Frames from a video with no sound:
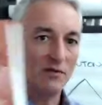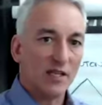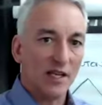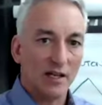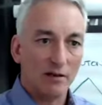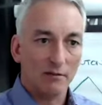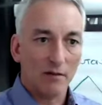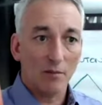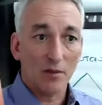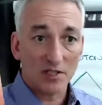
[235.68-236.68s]
get it.
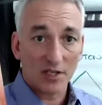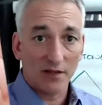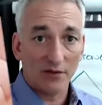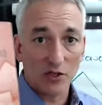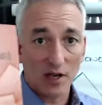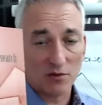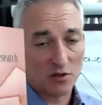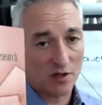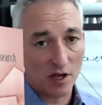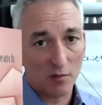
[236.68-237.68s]
I'm going to scan the chapters. There's
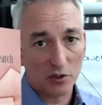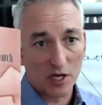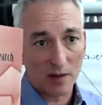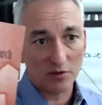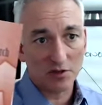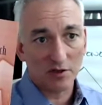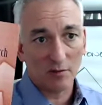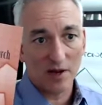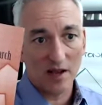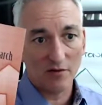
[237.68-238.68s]
only a couple chapters in here I'm
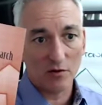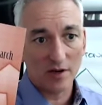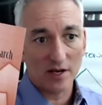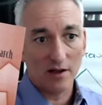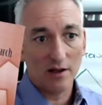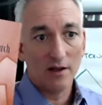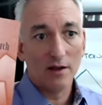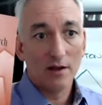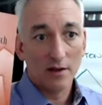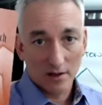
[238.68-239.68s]
going to have you read.
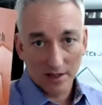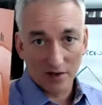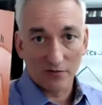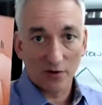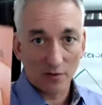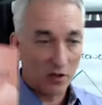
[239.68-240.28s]
Again, from the